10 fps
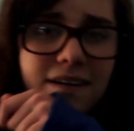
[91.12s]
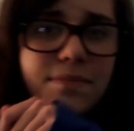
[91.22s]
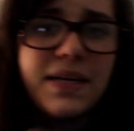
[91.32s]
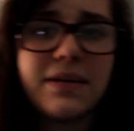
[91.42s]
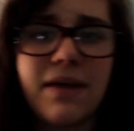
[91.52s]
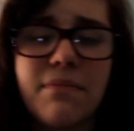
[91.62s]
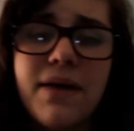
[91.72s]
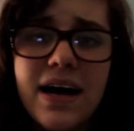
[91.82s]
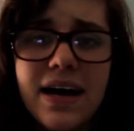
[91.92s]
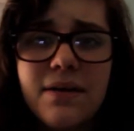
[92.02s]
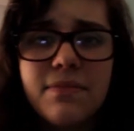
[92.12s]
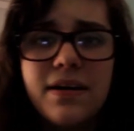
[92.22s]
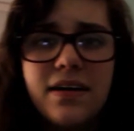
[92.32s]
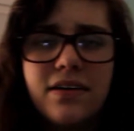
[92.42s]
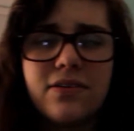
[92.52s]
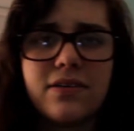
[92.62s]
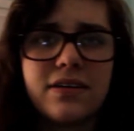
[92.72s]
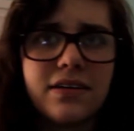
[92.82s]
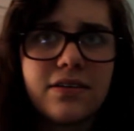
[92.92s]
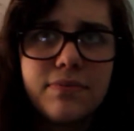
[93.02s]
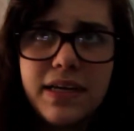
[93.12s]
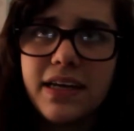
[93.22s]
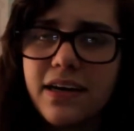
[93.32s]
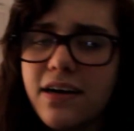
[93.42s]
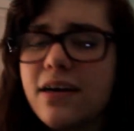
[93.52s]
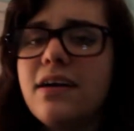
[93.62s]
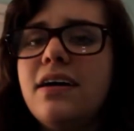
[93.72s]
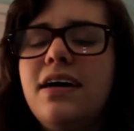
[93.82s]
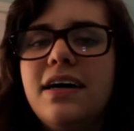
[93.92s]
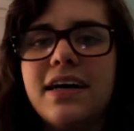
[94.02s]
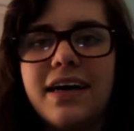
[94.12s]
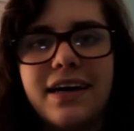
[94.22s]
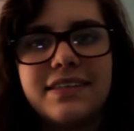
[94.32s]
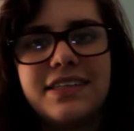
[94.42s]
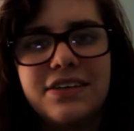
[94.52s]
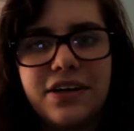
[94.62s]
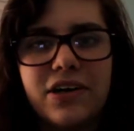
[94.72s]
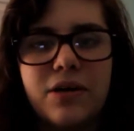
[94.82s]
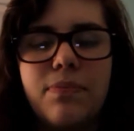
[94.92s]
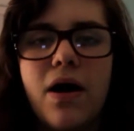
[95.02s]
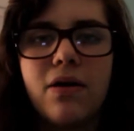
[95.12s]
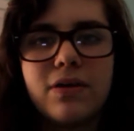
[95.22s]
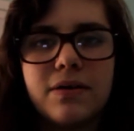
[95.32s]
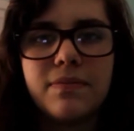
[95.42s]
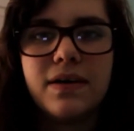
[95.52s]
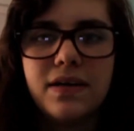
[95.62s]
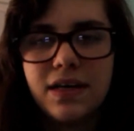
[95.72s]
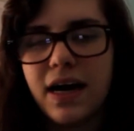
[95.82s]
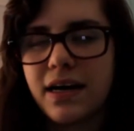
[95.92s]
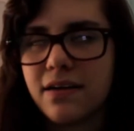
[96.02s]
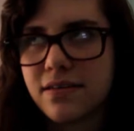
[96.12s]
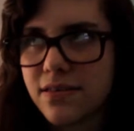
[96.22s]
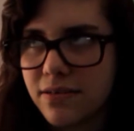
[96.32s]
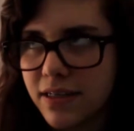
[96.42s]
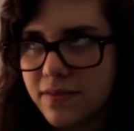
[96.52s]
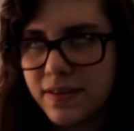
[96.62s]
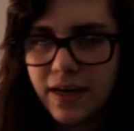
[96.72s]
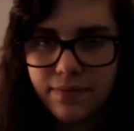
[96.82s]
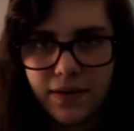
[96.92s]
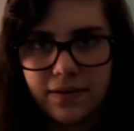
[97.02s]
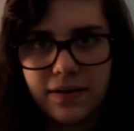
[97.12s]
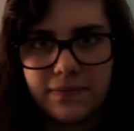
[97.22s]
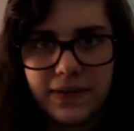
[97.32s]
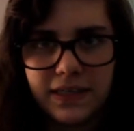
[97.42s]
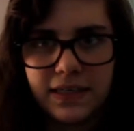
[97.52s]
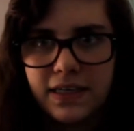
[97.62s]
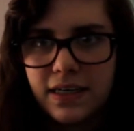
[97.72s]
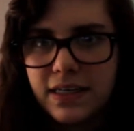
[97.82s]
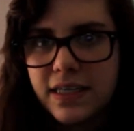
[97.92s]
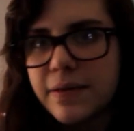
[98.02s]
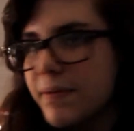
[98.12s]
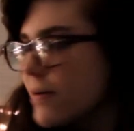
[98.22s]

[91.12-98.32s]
meeting my mom, or, you know, meeting her and hearing her poem. I also love that poem and keep